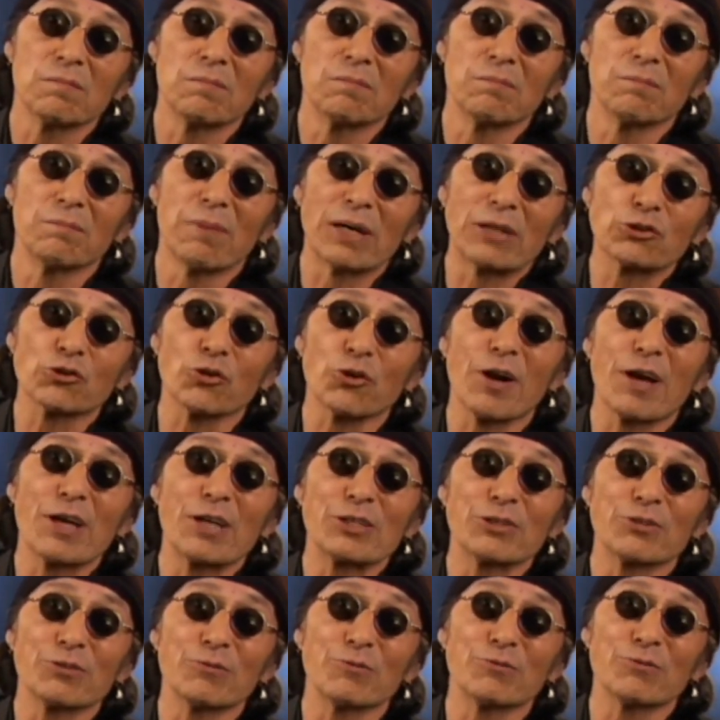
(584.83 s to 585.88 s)
by
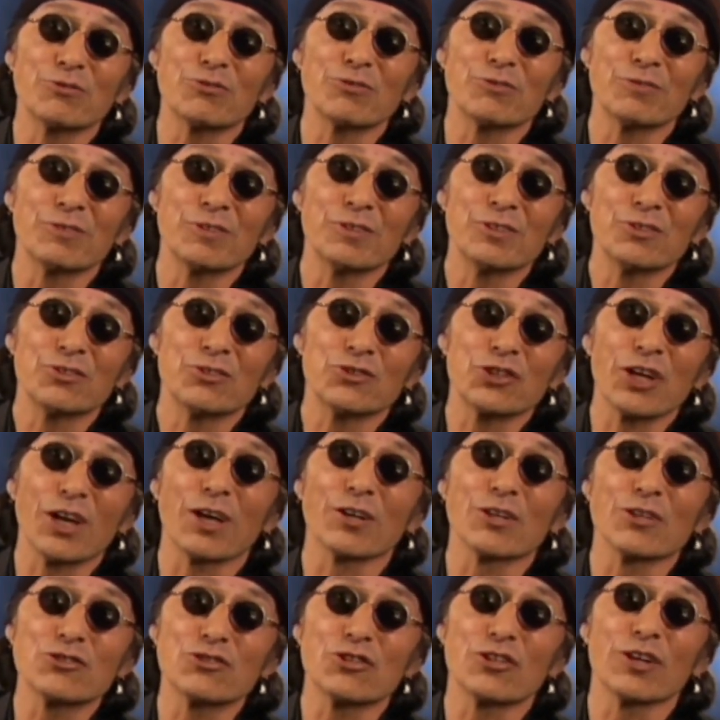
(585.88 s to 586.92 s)
trying to
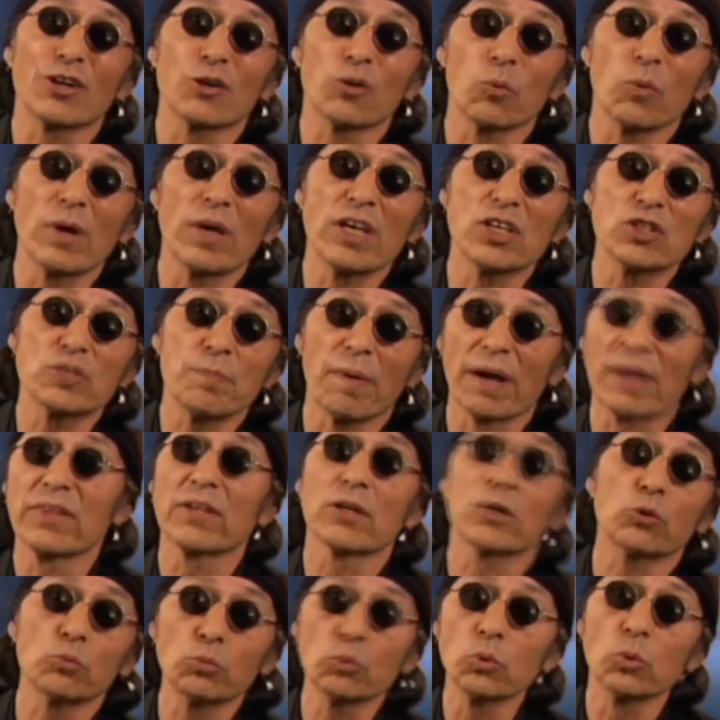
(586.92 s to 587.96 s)
challenge their ways by
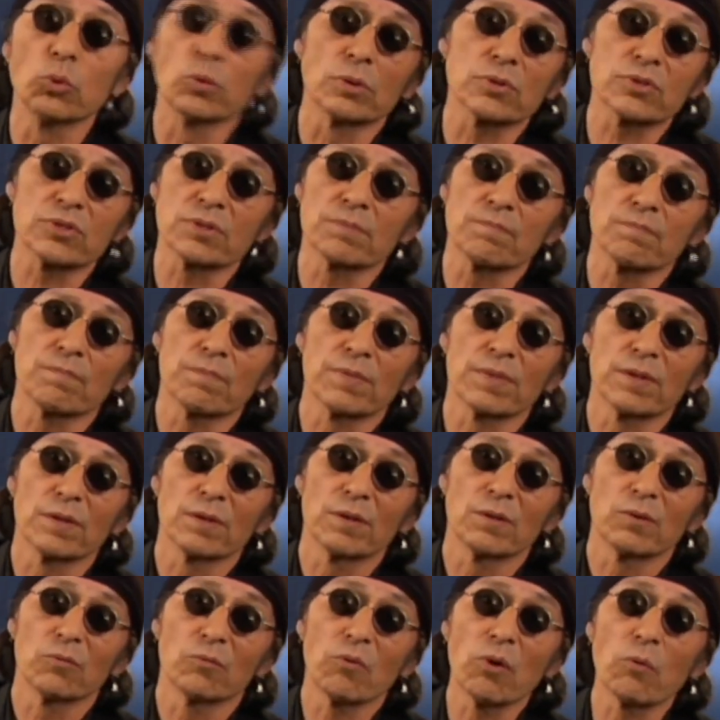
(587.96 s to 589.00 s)
their rules.
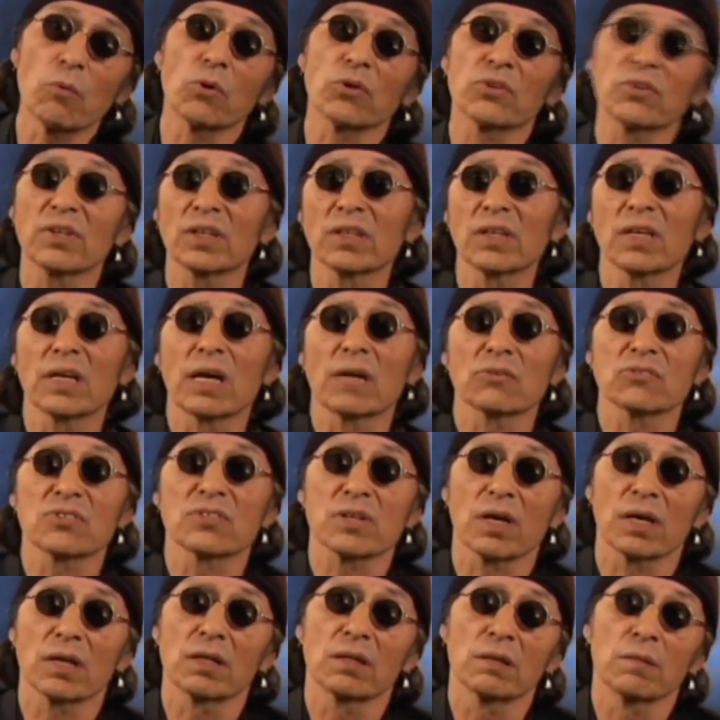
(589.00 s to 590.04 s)
We weren't thinking
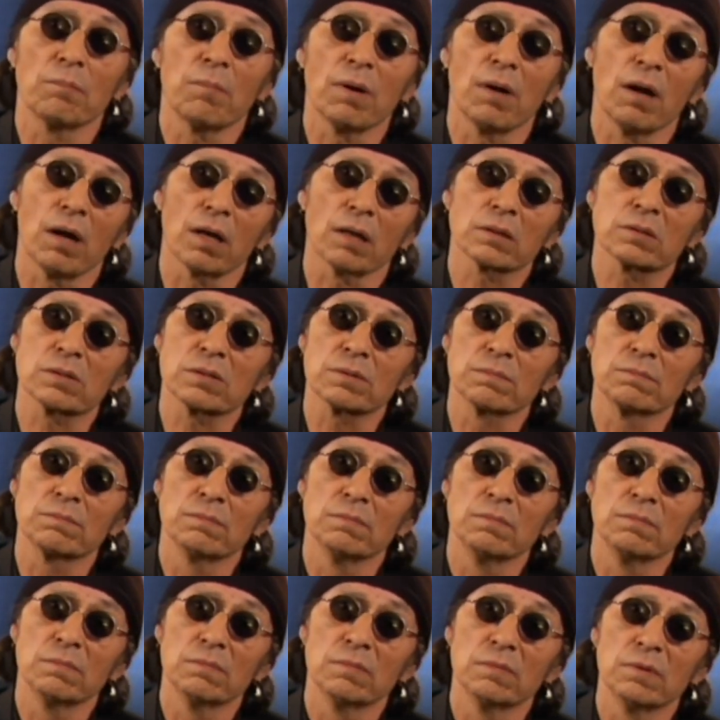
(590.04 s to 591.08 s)
outside of the box.
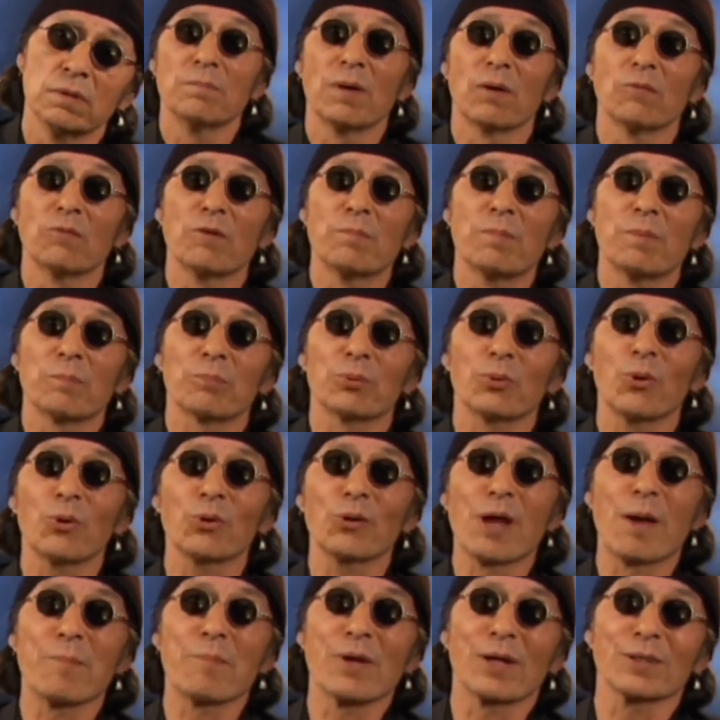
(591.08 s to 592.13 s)
But we've been
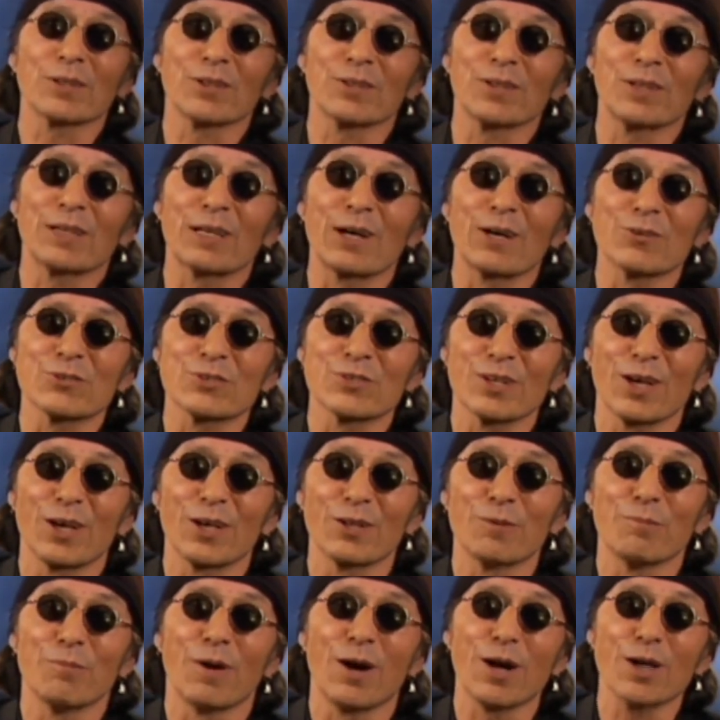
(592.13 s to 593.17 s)
programmed not to think
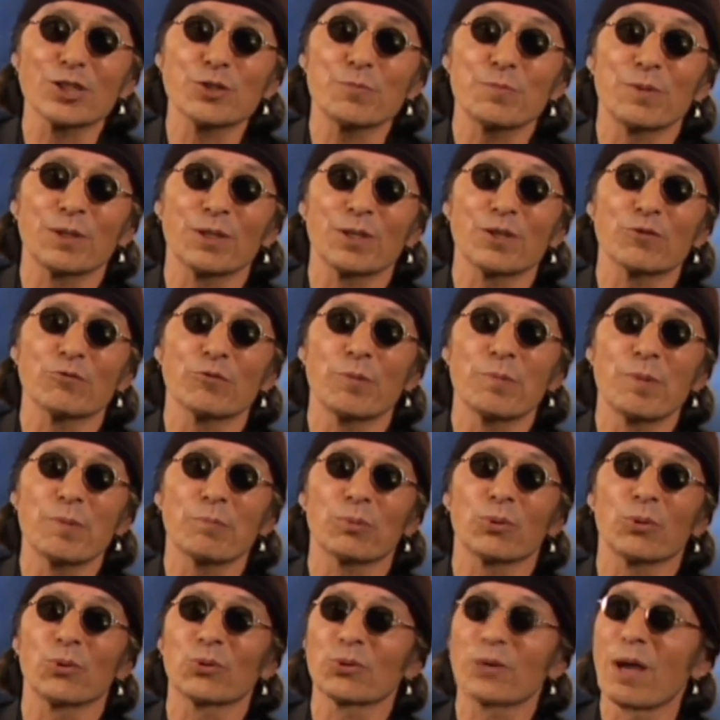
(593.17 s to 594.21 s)
outside the box because we've been
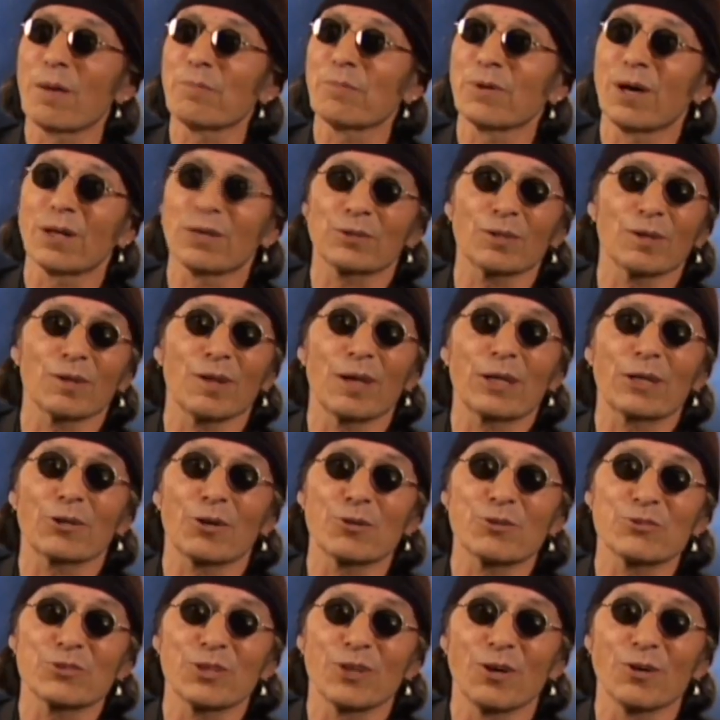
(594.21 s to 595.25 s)
programmed not to like
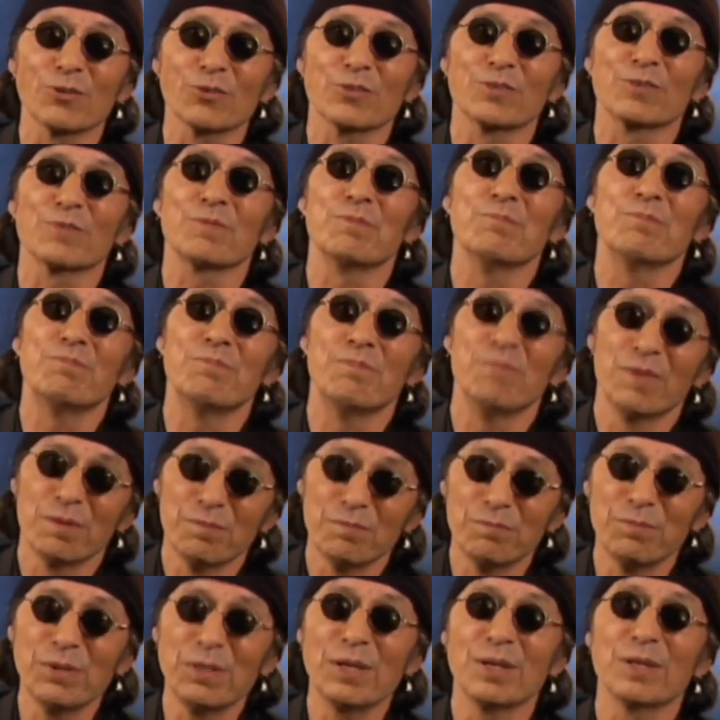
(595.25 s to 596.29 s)
ourselves and
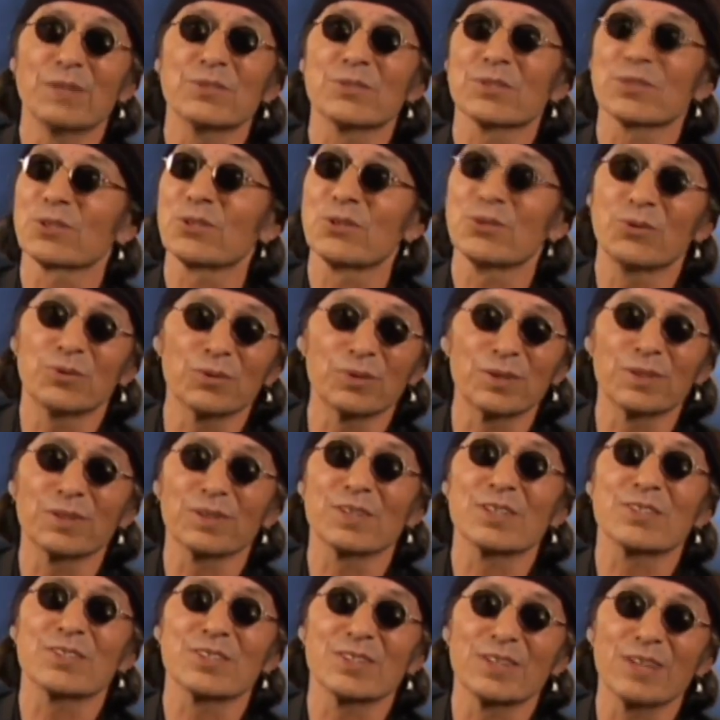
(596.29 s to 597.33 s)
be insecure and
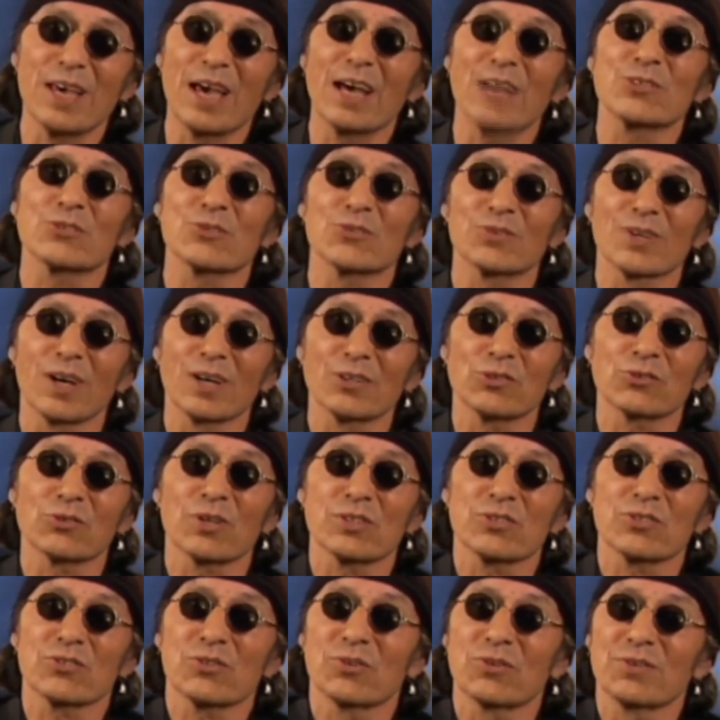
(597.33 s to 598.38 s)
this and that, so not
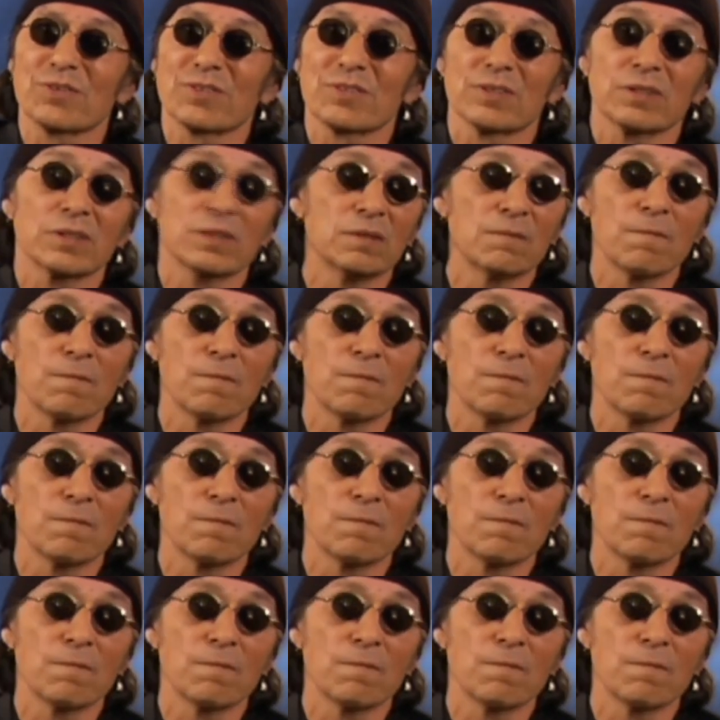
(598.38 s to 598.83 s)
trust certain